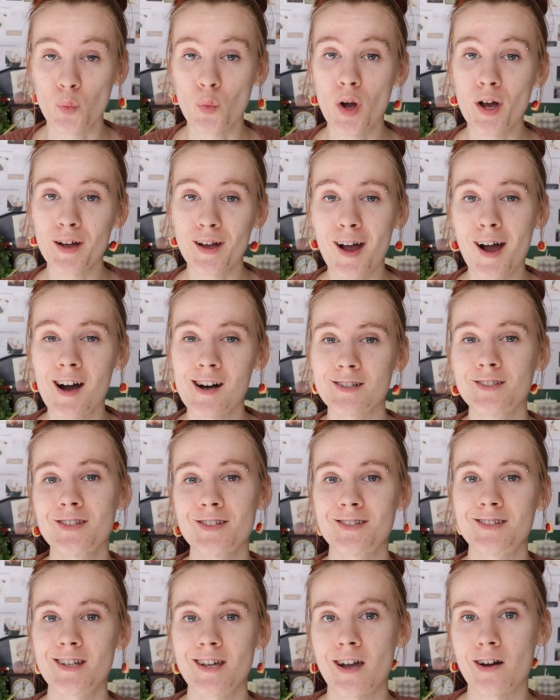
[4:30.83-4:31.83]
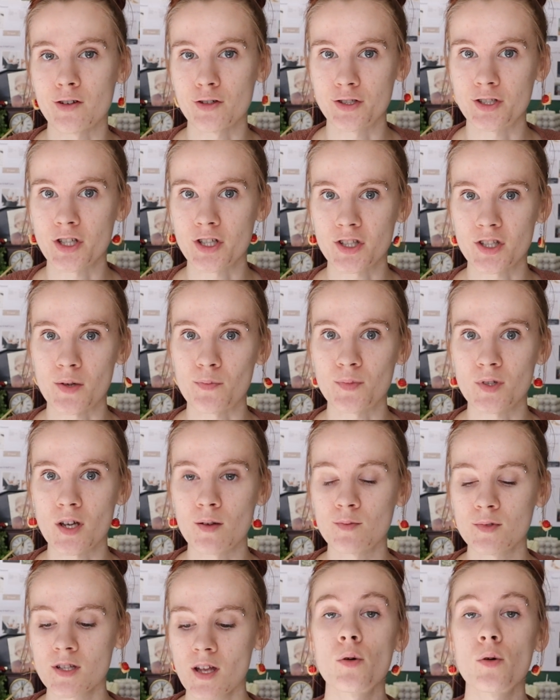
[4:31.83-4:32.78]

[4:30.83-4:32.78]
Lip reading: What causes the allergy symptoms?